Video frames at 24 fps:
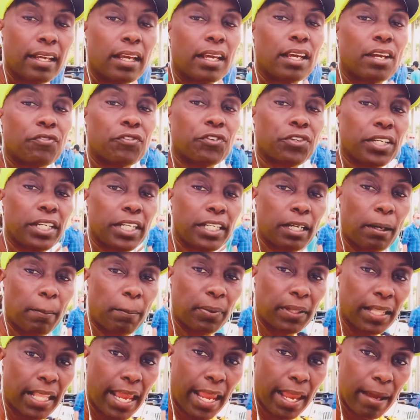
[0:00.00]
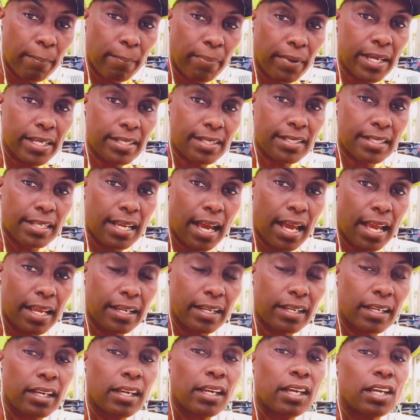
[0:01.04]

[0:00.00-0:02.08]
if you eat a plant-based diet,